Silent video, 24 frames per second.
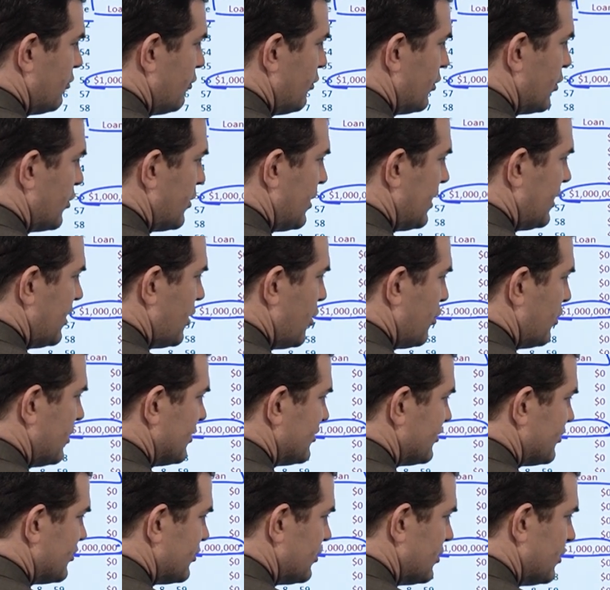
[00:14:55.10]
What do I
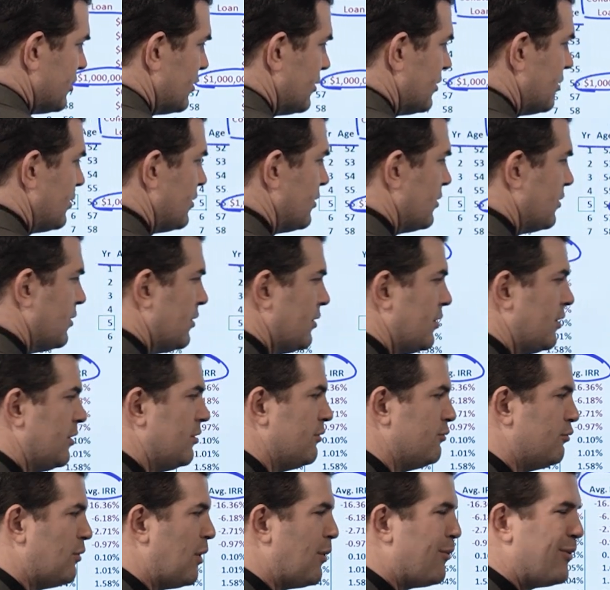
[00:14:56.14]
notice?
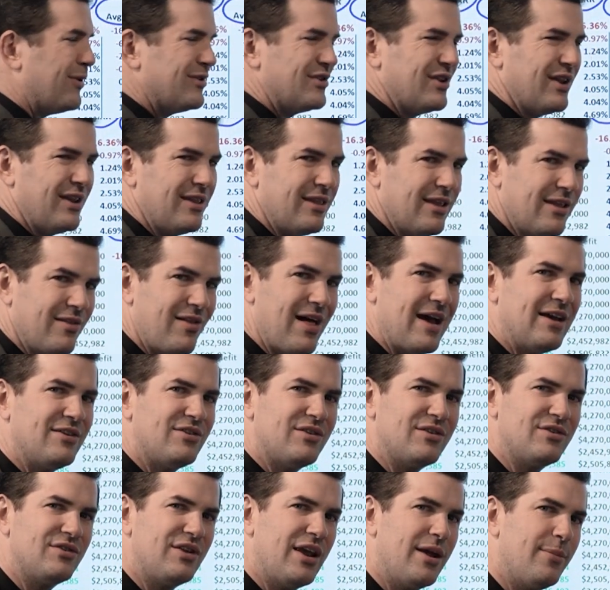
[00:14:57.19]
What was it in the
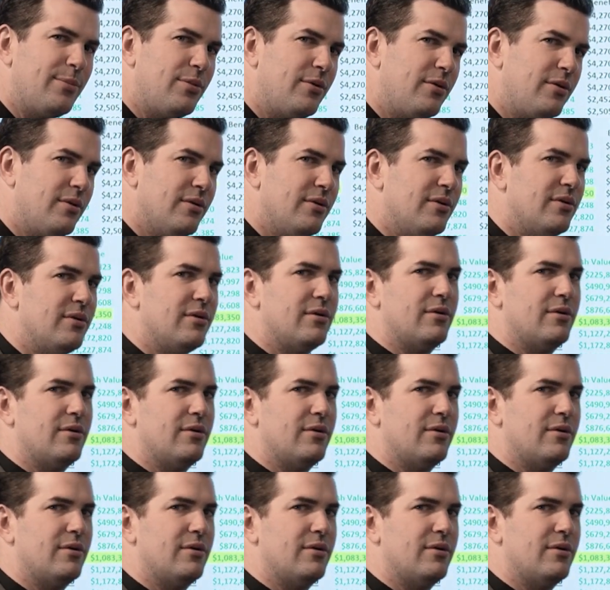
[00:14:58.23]
last example?